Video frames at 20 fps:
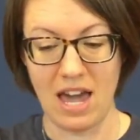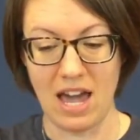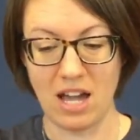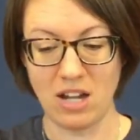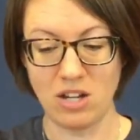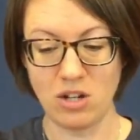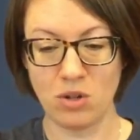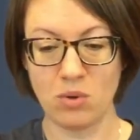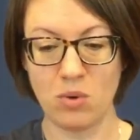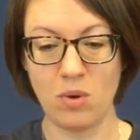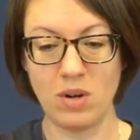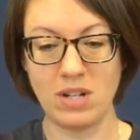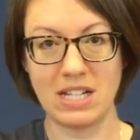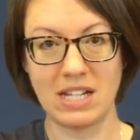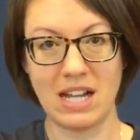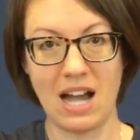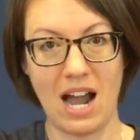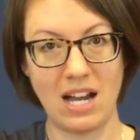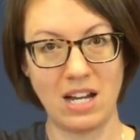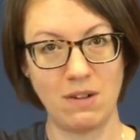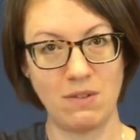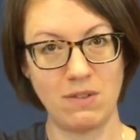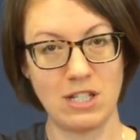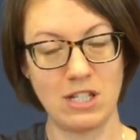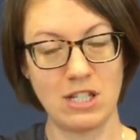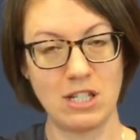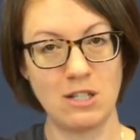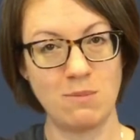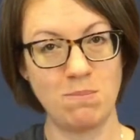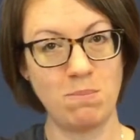And you're going to kind of
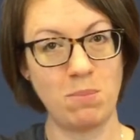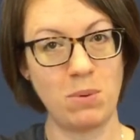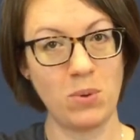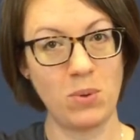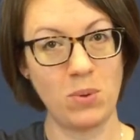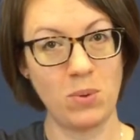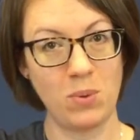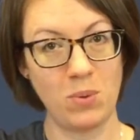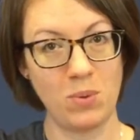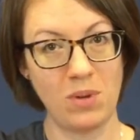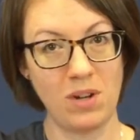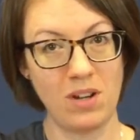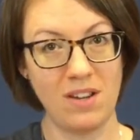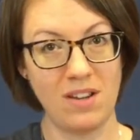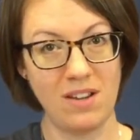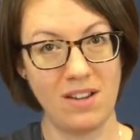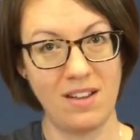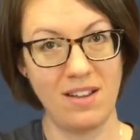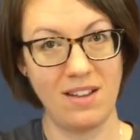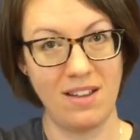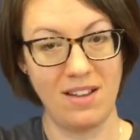spoon